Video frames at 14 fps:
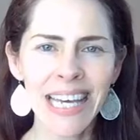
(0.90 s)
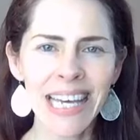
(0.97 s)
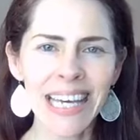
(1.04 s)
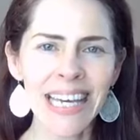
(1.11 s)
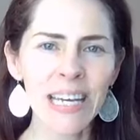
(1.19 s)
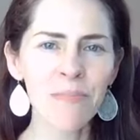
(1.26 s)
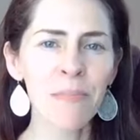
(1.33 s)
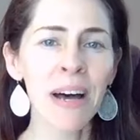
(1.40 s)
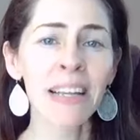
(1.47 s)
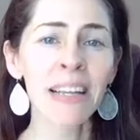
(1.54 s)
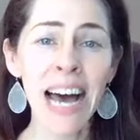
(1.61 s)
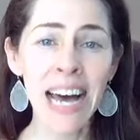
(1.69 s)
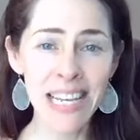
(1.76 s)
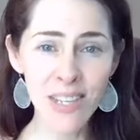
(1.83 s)
In my
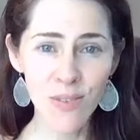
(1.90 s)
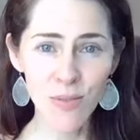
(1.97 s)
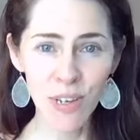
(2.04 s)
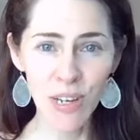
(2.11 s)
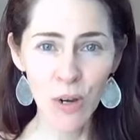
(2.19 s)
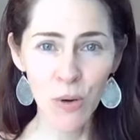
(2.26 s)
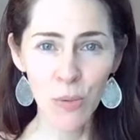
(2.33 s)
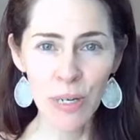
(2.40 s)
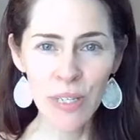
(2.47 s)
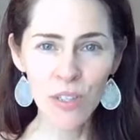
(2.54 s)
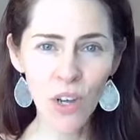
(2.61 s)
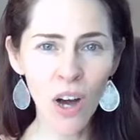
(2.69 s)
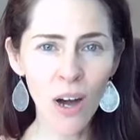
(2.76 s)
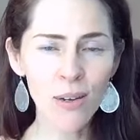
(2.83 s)
last video, we
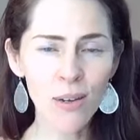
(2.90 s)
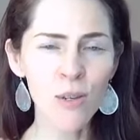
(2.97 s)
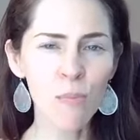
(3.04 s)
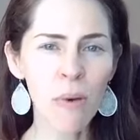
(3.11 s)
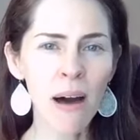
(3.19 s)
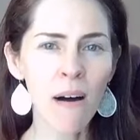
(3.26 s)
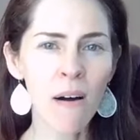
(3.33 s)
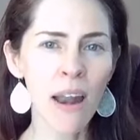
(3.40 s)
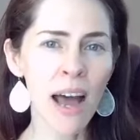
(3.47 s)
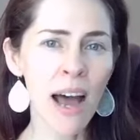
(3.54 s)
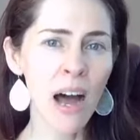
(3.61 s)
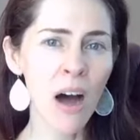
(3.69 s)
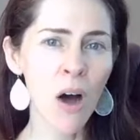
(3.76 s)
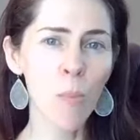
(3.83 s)
talked about
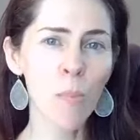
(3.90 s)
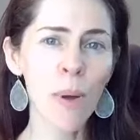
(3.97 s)
how